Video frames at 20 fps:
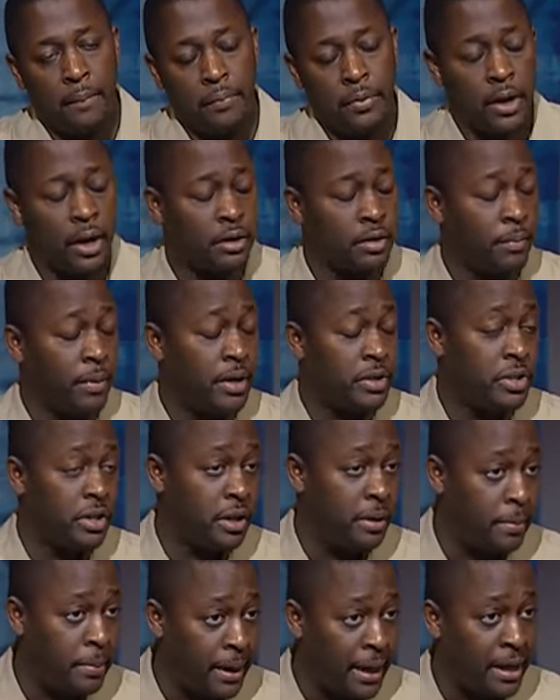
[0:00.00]
Dr. Marcia
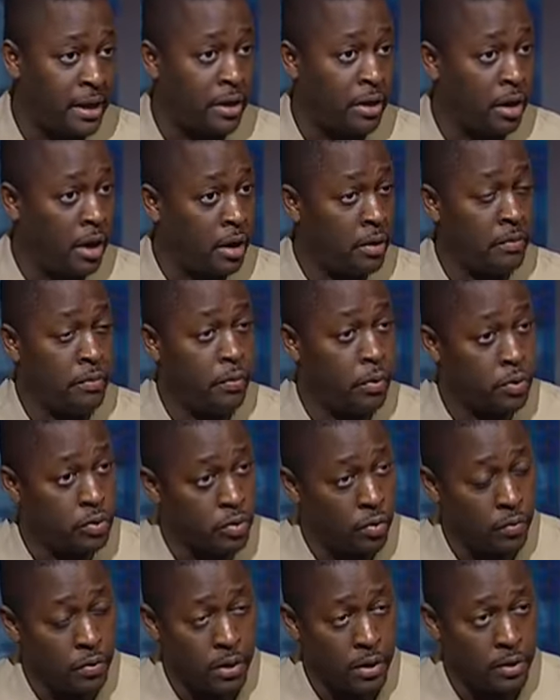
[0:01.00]
LeBlanc and a lot of folks
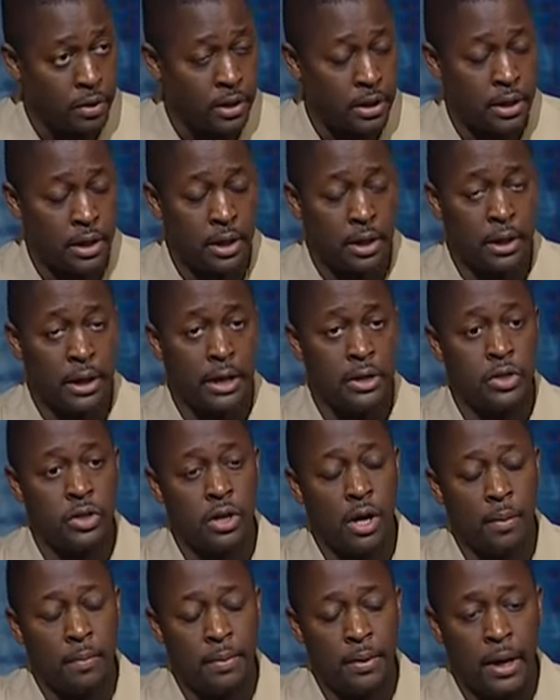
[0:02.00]
over there leading that
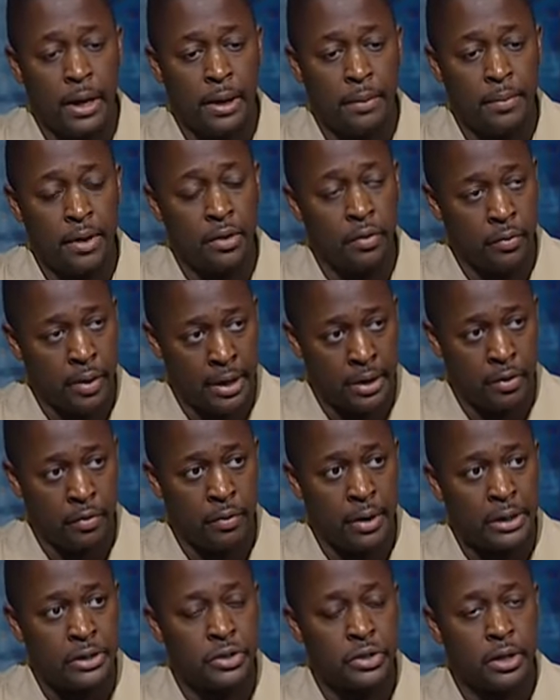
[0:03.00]
shop in the right
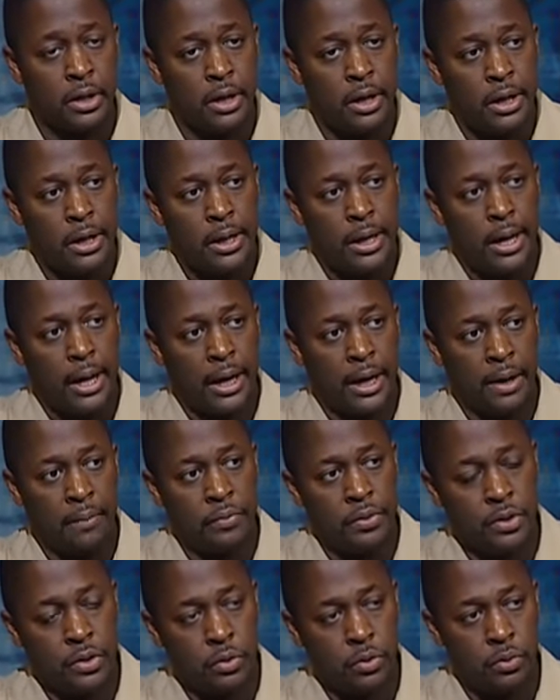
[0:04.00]
direction
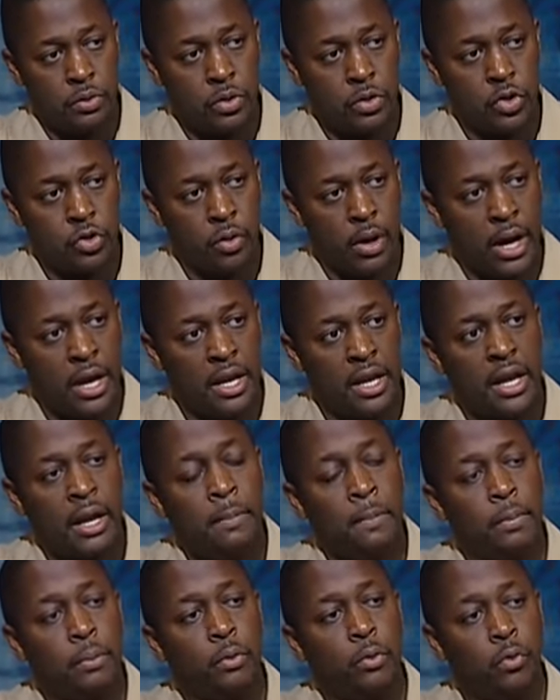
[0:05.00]
to try and
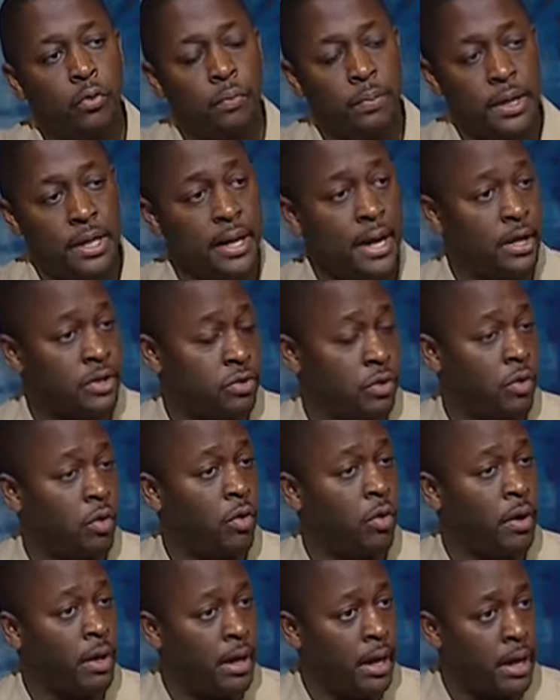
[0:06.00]
improve pediatric
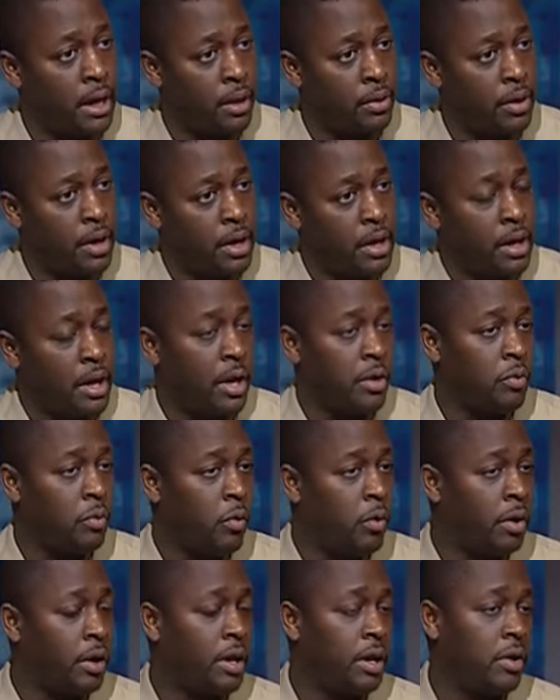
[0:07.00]
oral health and
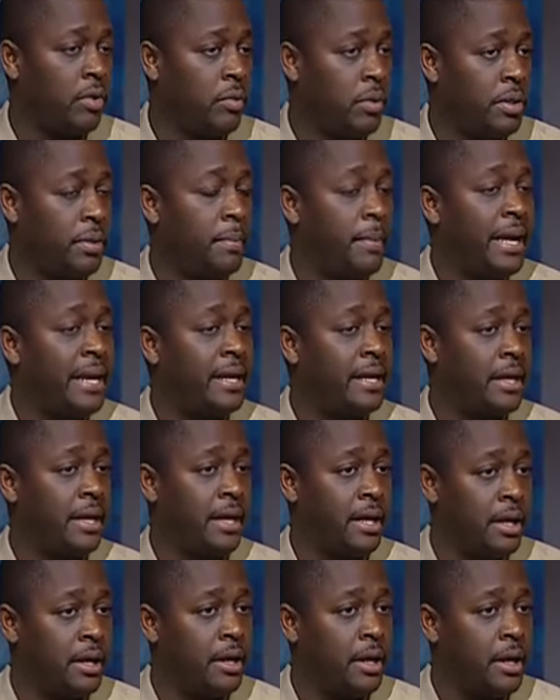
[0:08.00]
working with
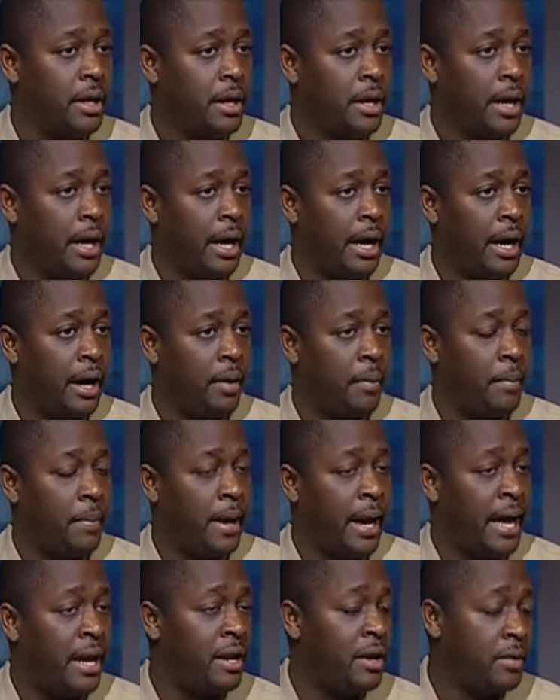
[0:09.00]
Medicaid
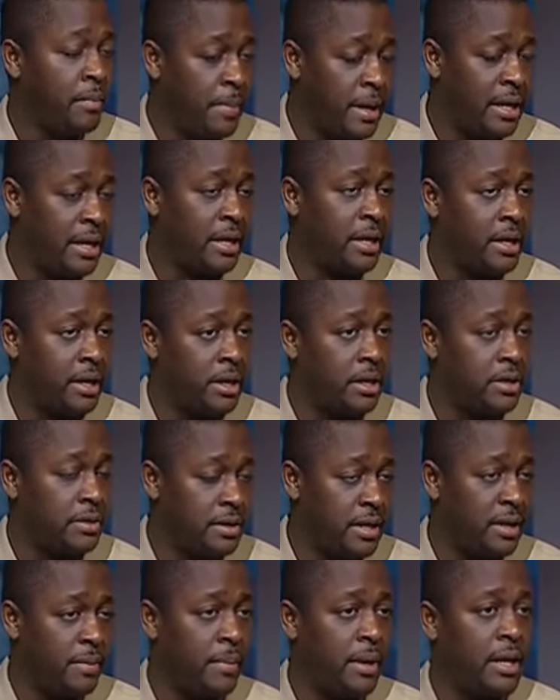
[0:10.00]
and the state